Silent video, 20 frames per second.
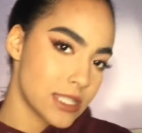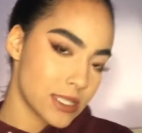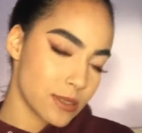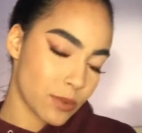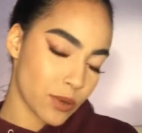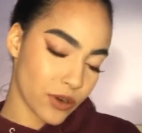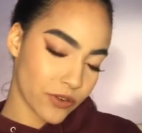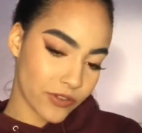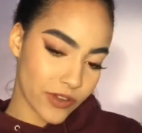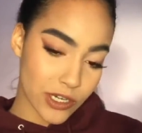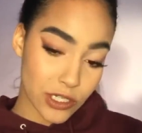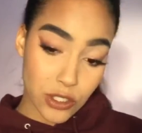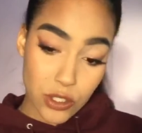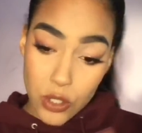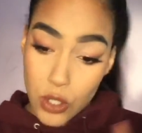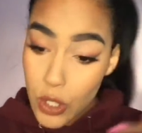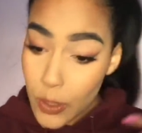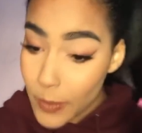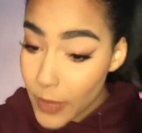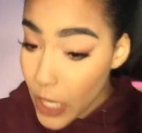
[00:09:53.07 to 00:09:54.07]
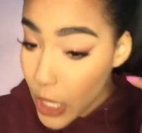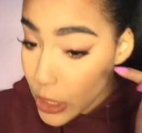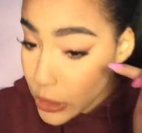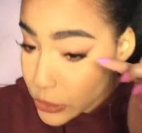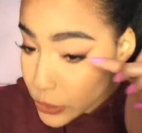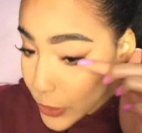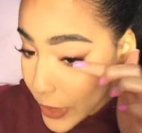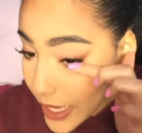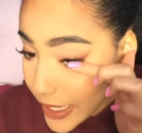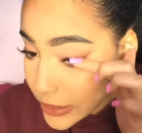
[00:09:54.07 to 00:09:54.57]
professional but
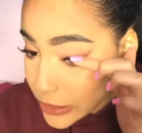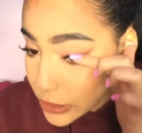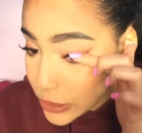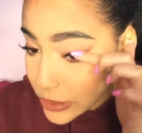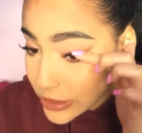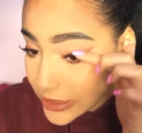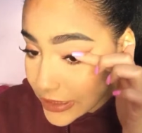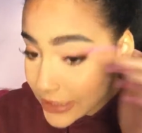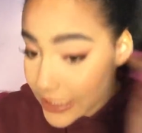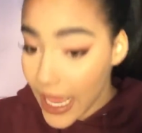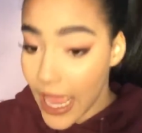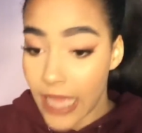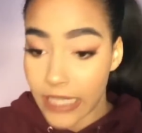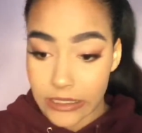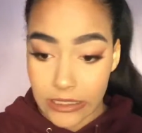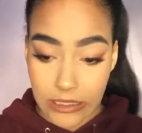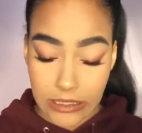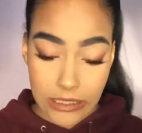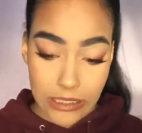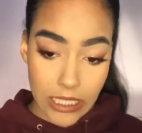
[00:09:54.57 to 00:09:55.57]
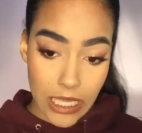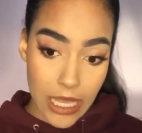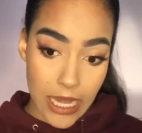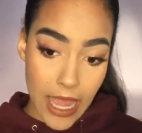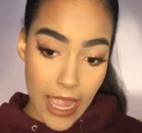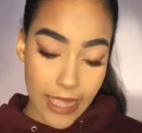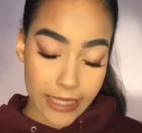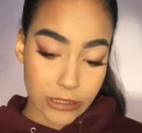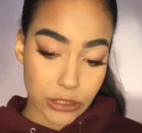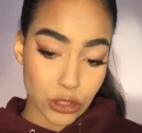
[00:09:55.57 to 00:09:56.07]
also extra sassy and
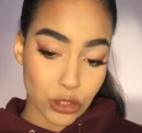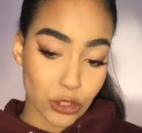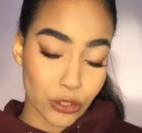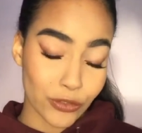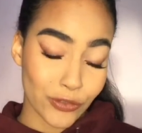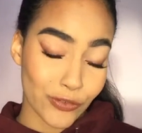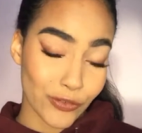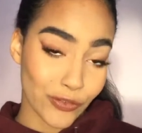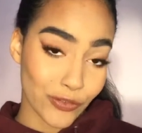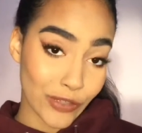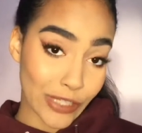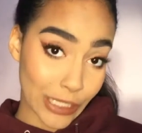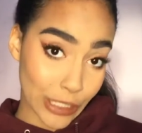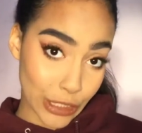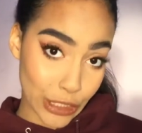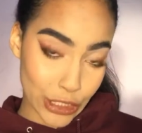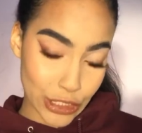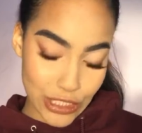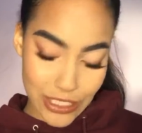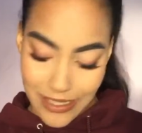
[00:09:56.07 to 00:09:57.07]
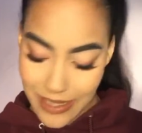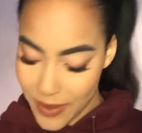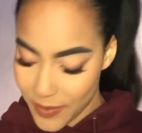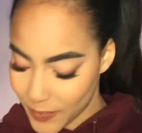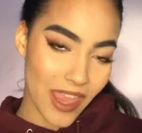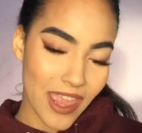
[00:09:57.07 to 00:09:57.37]
extra fierce.